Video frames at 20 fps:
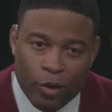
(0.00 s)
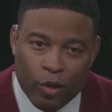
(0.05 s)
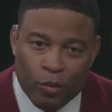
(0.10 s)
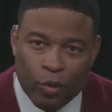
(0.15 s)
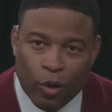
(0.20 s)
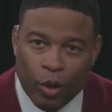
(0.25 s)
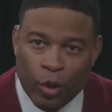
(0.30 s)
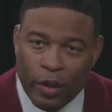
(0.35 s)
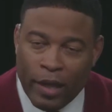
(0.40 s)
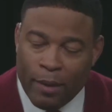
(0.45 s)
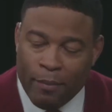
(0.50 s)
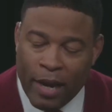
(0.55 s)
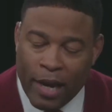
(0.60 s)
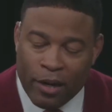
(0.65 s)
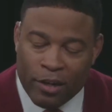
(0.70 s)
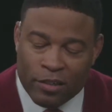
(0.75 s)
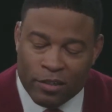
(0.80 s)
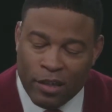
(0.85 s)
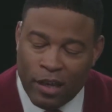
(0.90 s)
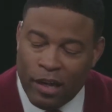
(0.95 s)
your role at
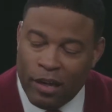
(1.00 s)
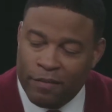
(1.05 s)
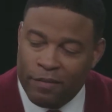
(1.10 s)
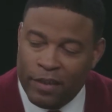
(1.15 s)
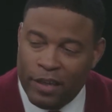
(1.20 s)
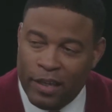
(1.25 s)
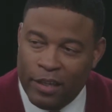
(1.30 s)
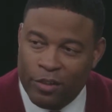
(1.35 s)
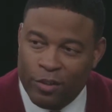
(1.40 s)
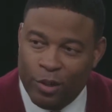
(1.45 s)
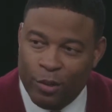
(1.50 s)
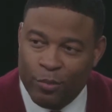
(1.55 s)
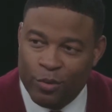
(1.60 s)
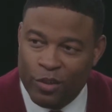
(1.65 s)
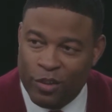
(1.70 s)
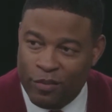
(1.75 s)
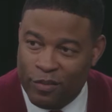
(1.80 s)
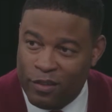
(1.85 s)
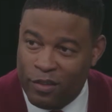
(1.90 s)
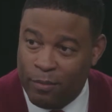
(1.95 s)
Microsoft in terms
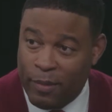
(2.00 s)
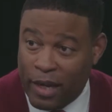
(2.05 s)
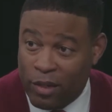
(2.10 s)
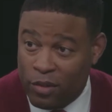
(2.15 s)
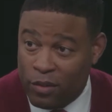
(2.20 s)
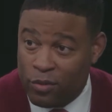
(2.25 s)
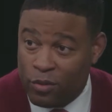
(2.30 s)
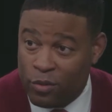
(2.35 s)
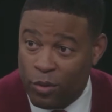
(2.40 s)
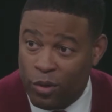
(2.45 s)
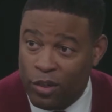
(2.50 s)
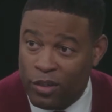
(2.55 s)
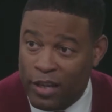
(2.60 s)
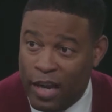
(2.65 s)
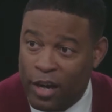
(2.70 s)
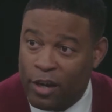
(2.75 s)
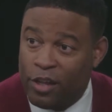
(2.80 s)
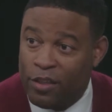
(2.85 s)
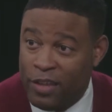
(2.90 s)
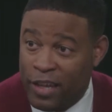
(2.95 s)
of the Microsoft Stores, how
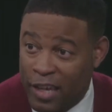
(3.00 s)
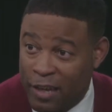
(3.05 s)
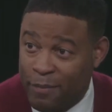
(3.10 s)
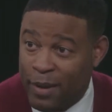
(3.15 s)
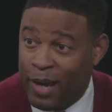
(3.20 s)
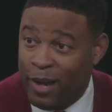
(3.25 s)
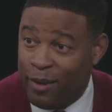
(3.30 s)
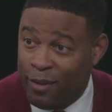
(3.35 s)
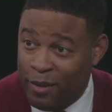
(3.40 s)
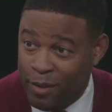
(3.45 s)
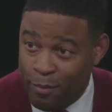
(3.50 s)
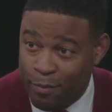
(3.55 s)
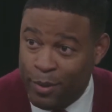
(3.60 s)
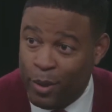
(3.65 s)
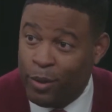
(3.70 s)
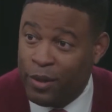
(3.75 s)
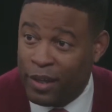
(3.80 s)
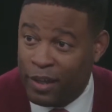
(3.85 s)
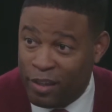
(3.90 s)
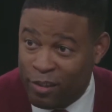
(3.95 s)
do you think about
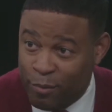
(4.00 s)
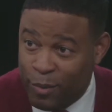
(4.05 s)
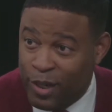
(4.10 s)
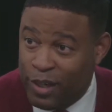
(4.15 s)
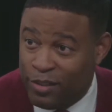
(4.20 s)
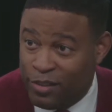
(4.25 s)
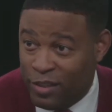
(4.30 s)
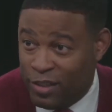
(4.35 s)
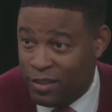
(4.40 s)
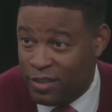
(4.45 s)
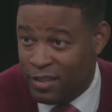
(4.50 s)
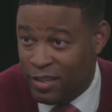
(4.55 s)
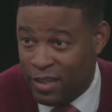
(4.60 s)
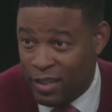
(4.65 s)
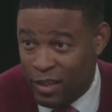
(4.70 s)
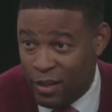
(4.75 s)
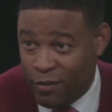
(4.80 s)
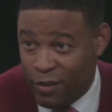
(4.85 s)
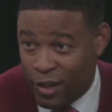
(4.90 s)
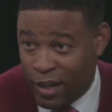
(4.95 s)
building experiences
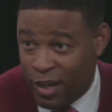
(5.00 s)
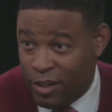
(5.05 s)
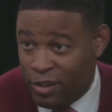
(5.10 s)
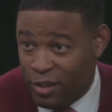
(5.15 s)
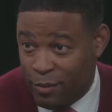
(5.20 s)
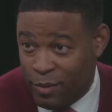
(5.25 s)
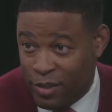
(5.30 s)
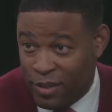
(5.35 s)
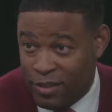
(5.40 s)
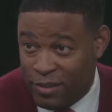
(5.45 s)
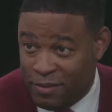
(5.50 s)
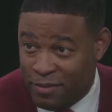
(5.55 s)
for customers?